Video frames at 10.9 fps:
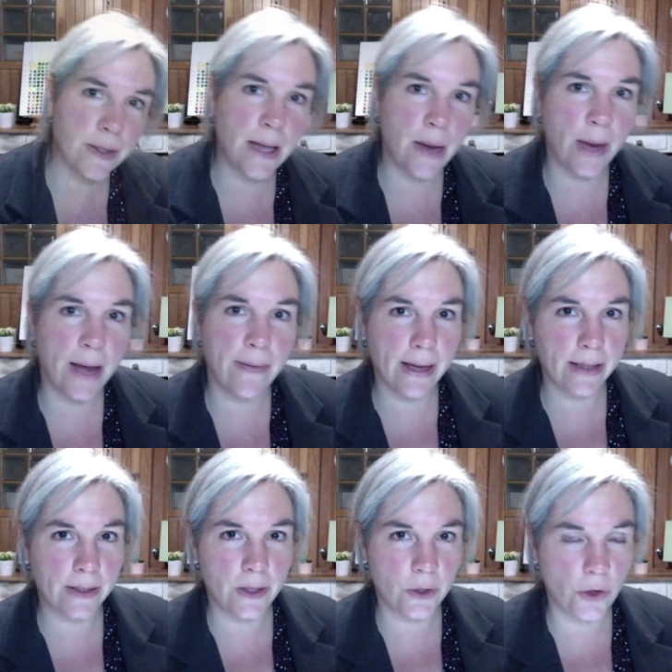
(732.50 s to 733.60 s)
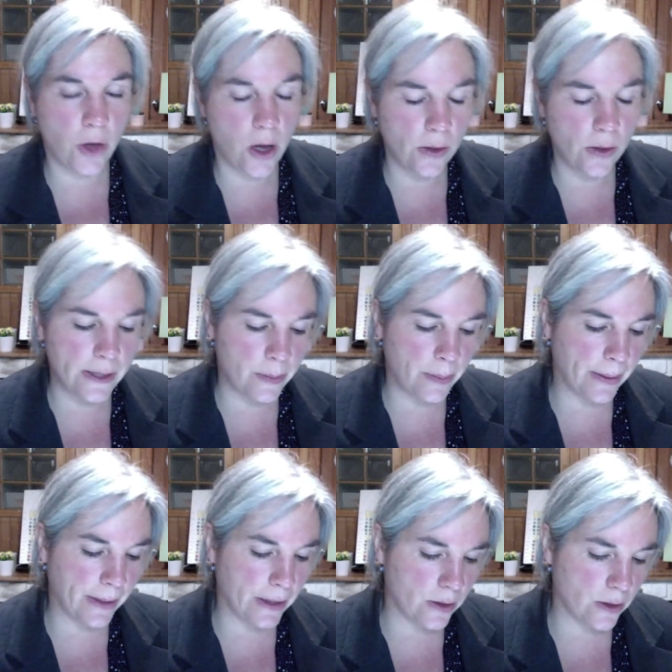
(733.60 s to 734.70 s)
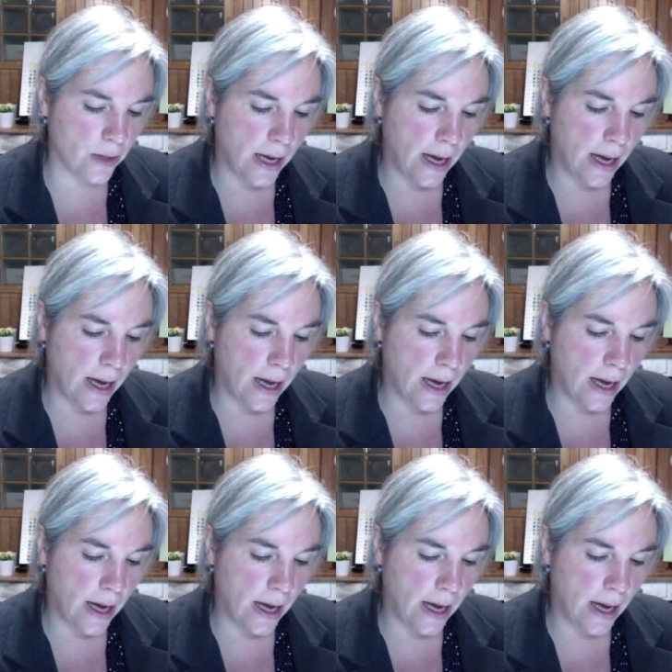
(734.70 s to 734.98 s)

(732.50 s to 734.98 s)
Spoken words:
that we have access to the Holy Spirit.